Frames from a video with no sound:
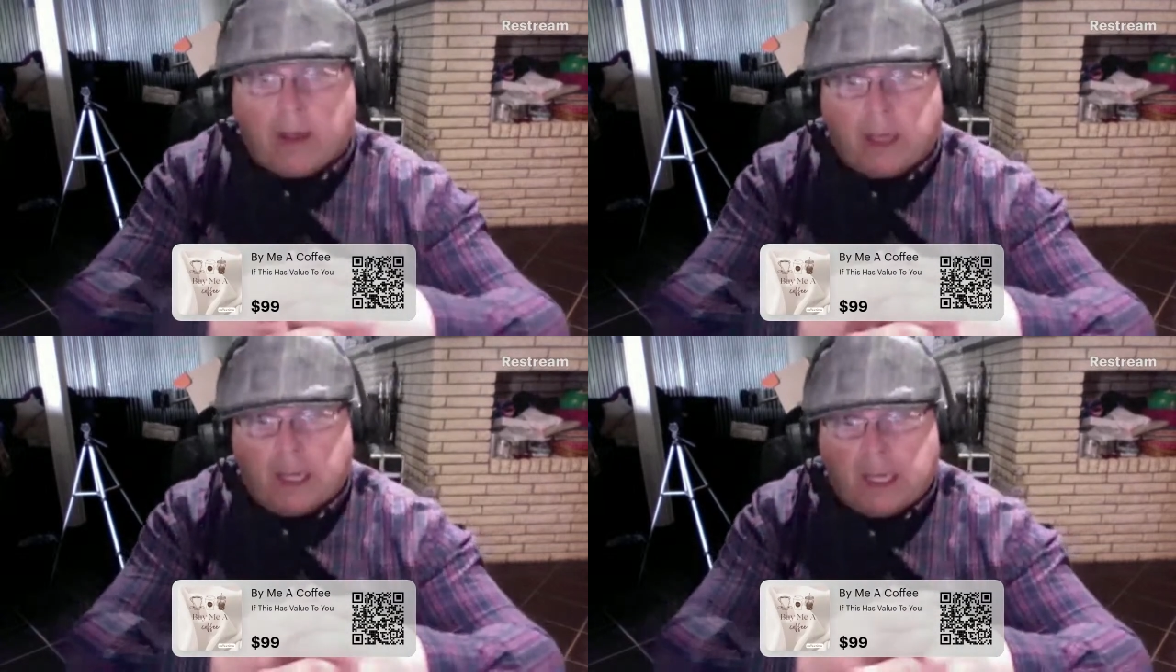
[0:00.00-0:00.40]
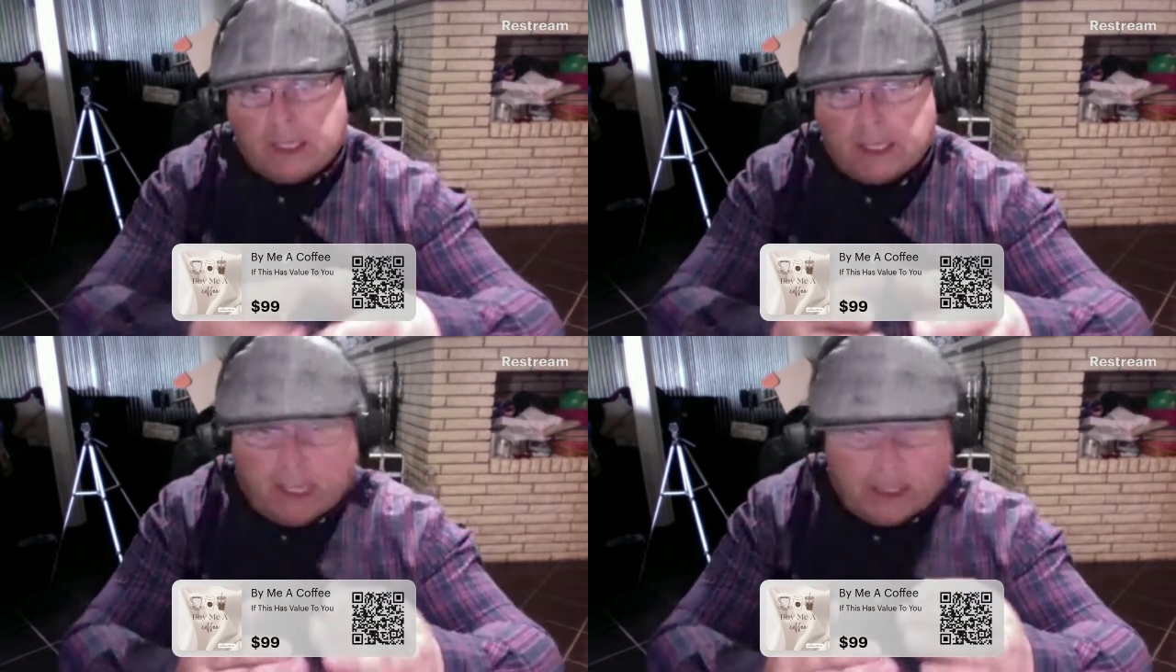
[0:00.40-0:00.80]
Hi
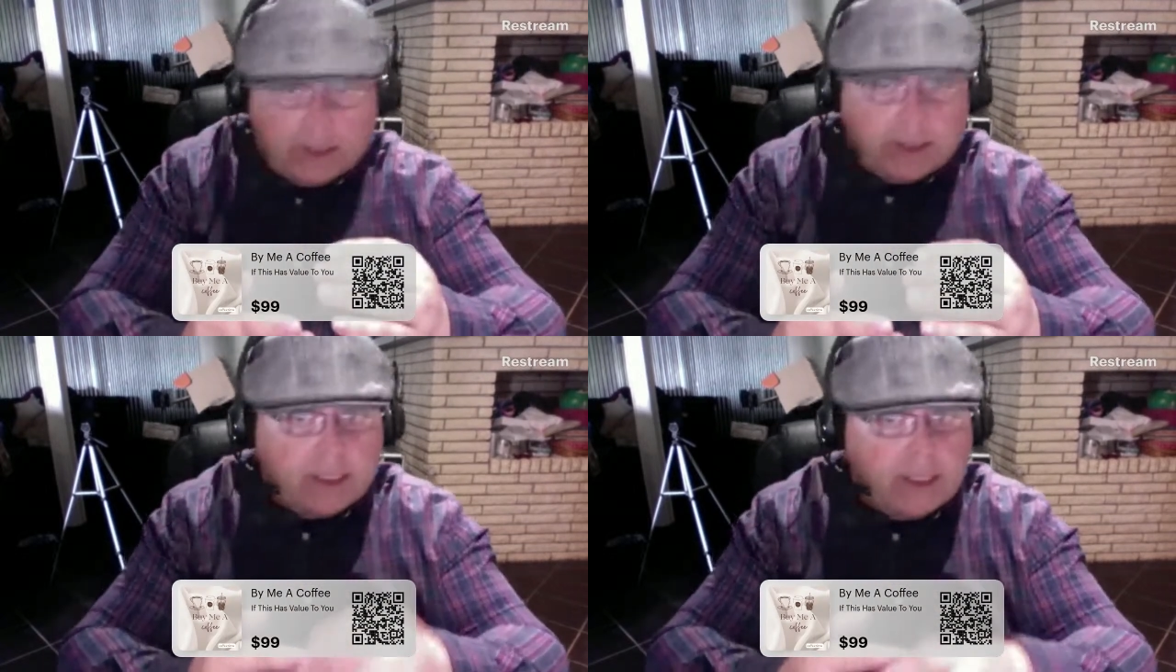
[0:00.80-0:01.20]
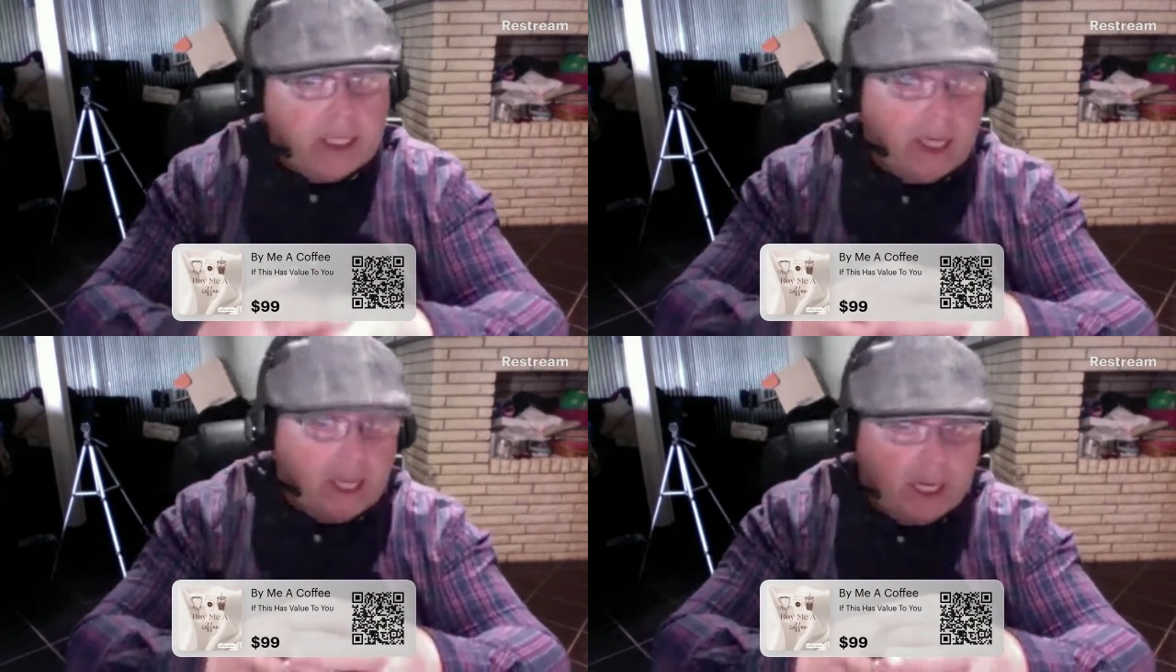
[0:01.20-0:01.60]
guys.
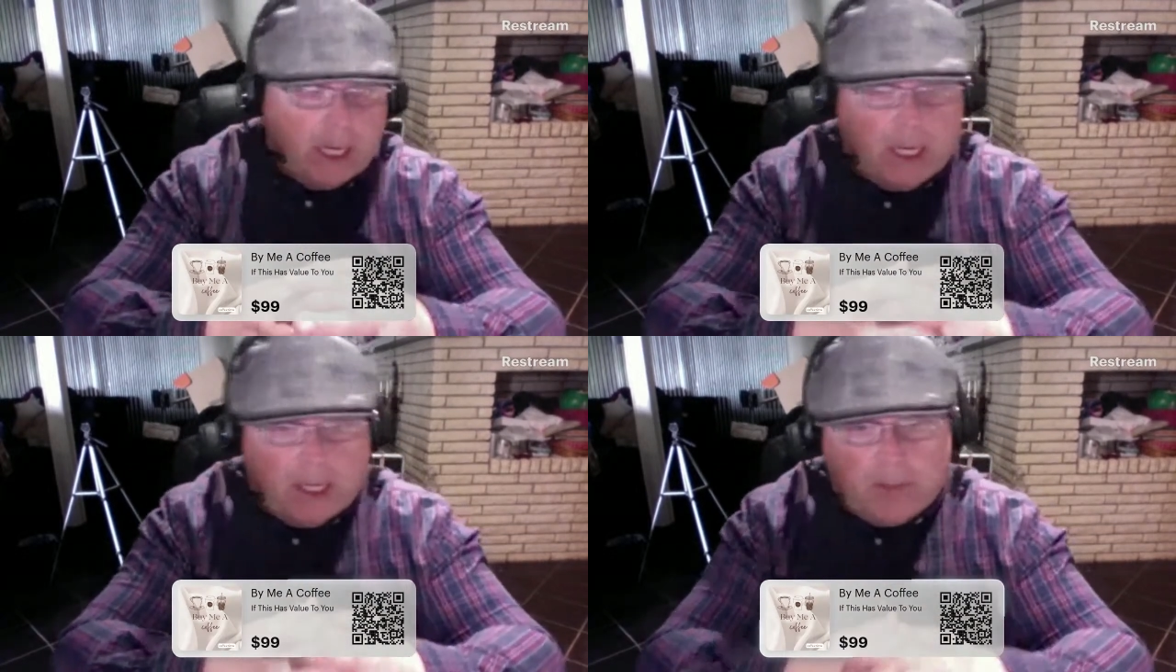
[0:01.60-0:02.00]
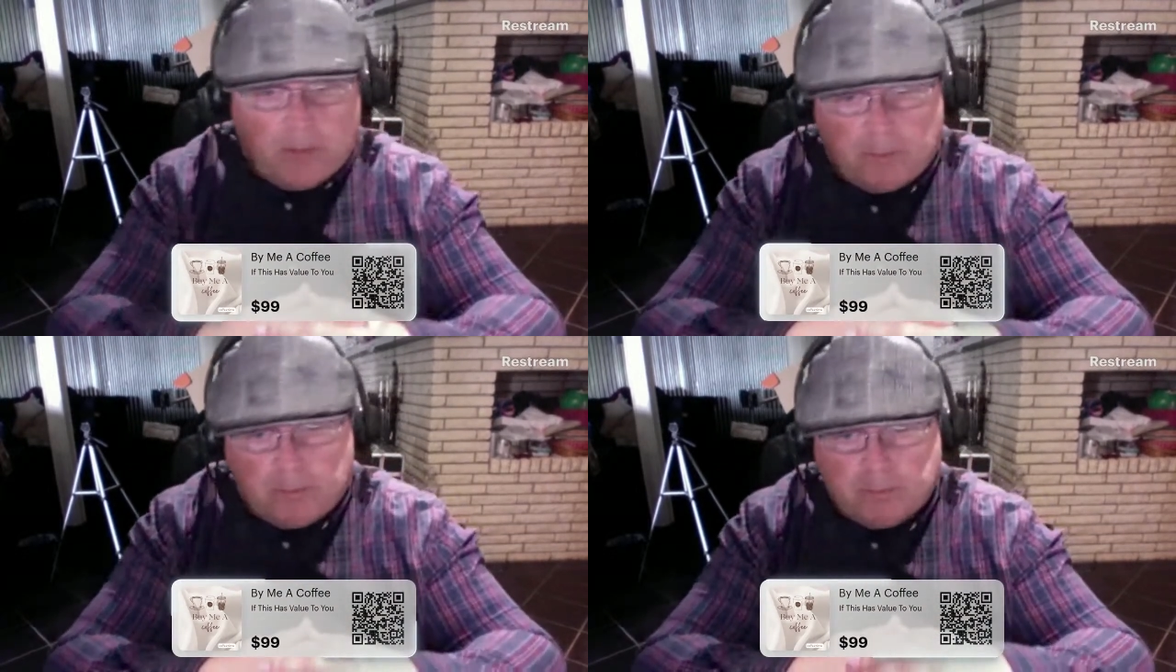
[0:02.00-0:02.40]
Today,
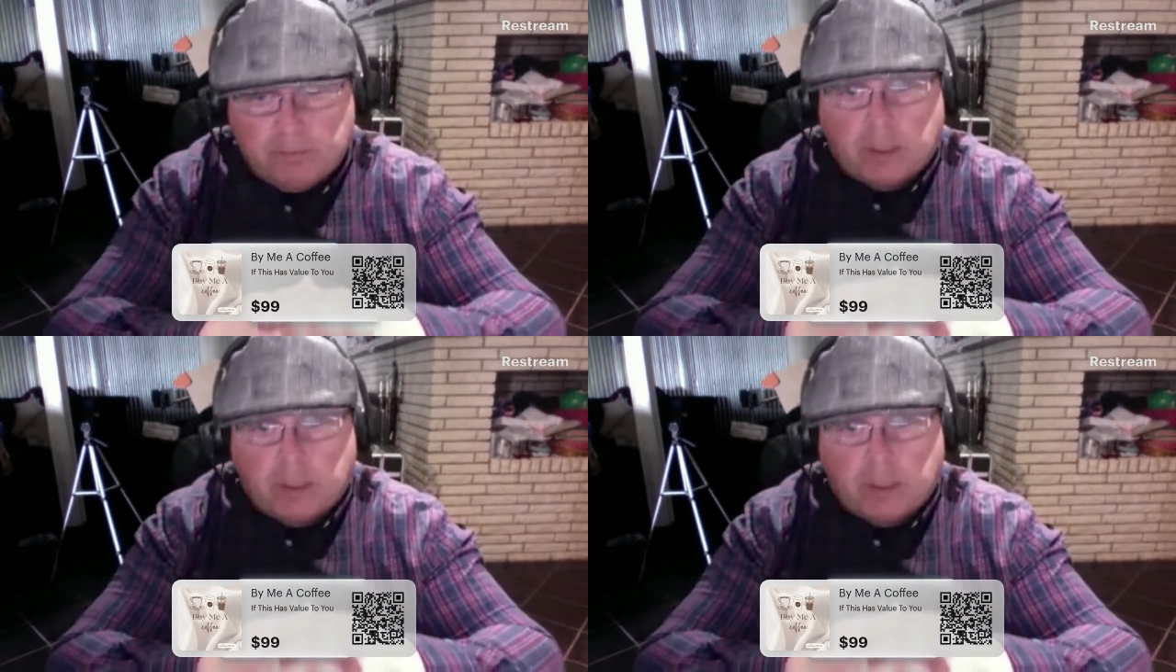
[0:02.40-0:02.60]
I'm